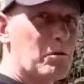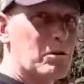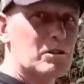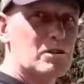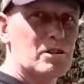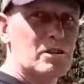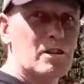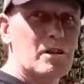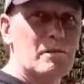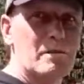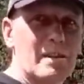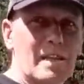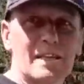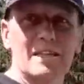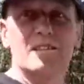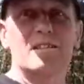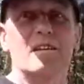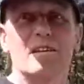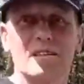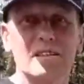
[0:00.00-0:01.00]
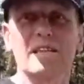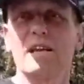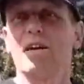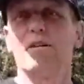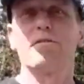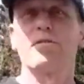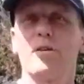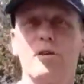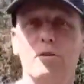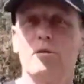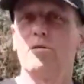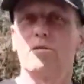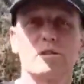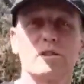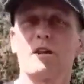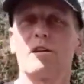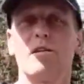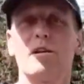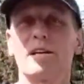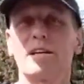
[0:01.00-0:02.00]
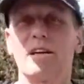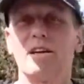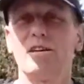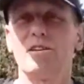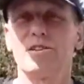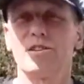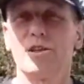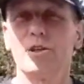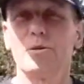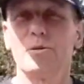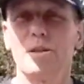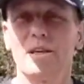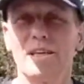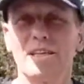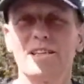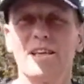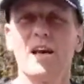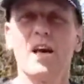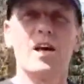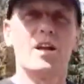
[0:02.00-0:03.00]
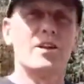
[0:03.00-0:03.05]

what to do, and then decide to get off the horse and go, oh, I can't do this.